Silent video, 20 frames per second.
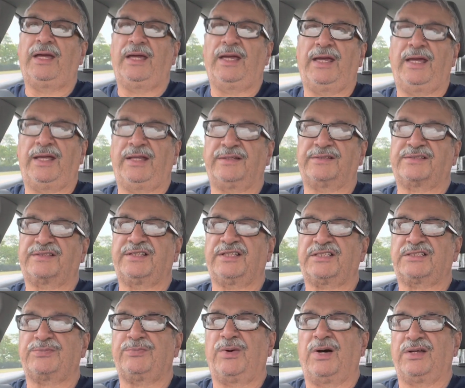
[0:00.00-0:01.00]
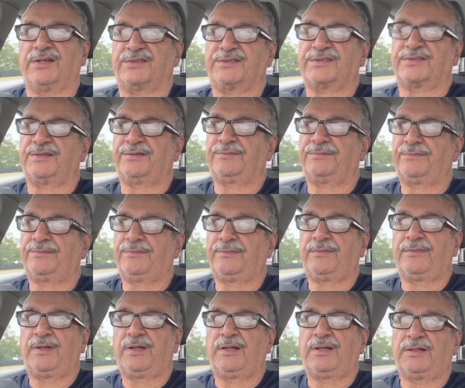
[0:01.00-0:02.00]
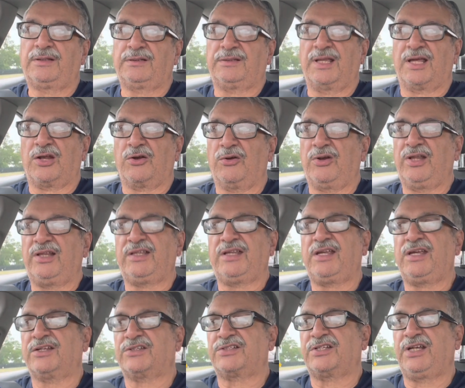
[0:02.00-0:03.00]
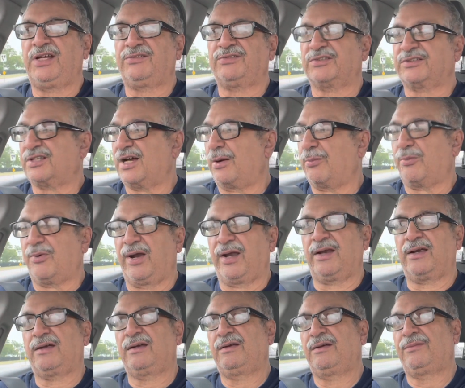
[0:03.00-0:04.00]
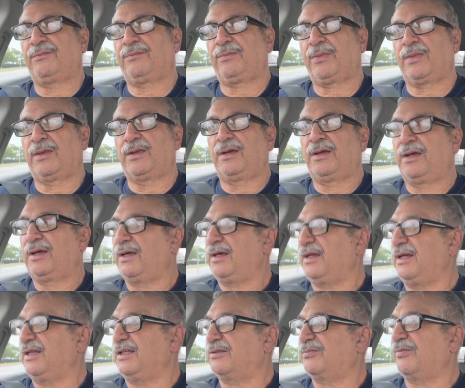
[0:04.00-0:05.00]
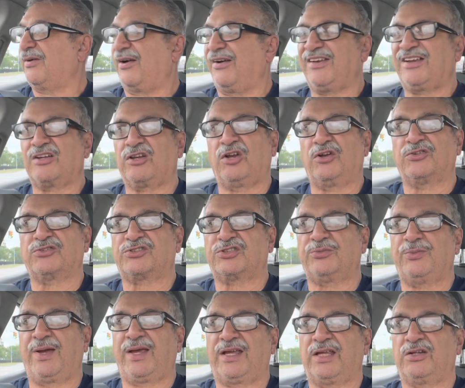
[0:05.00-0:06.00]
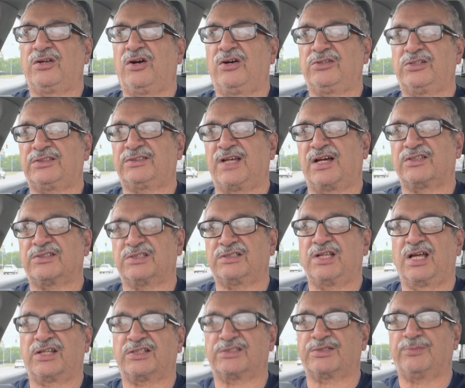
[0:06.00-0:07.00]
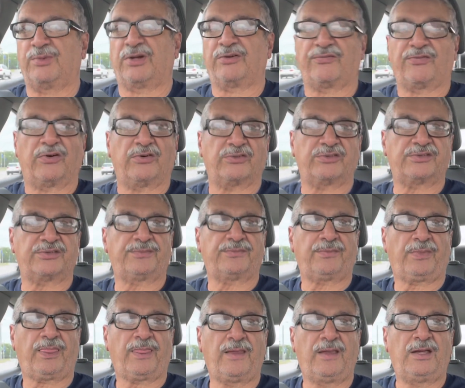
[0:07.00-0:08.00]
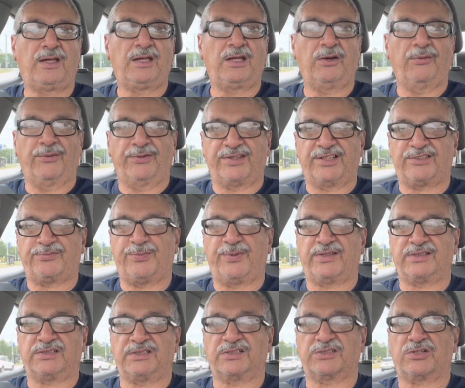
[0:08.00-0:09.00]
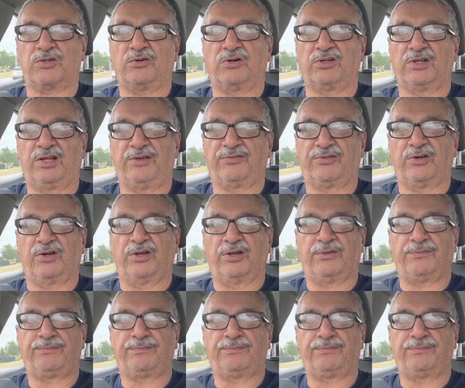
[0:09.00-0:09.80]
in 6 months, not only did he achieve the top rank, he's very close to making $100,000 a month, folks, with this business called LiveGood.